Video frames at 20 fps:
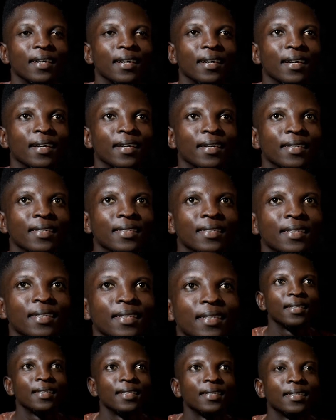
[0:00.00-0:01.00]

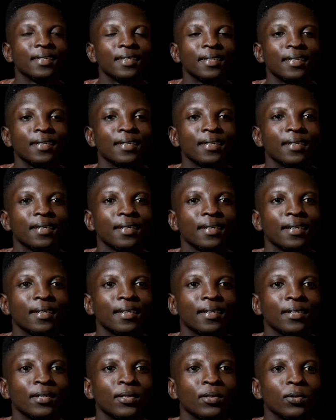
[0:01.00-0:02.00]
And
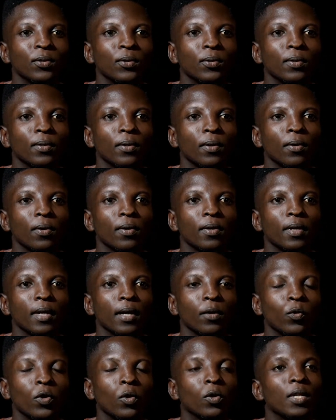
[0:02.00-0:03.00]
you know,
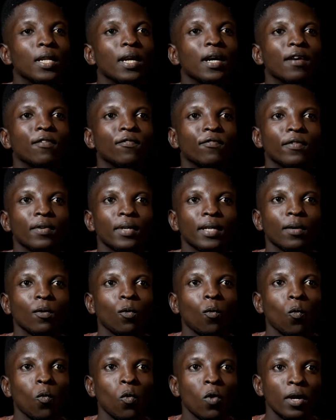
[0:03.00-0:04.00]
we only have
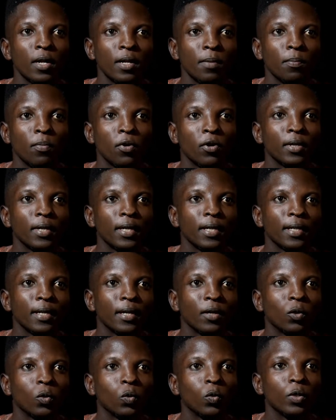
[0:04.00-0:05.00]
one brother
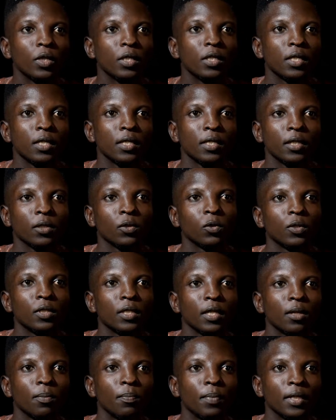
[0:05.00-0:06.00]
now who is a sickle
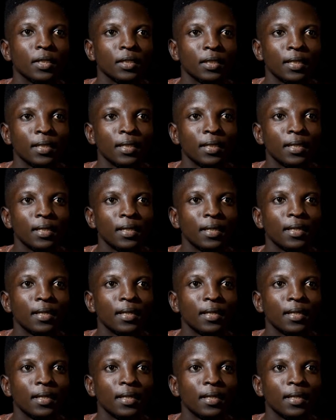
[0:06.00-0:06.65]
cell patient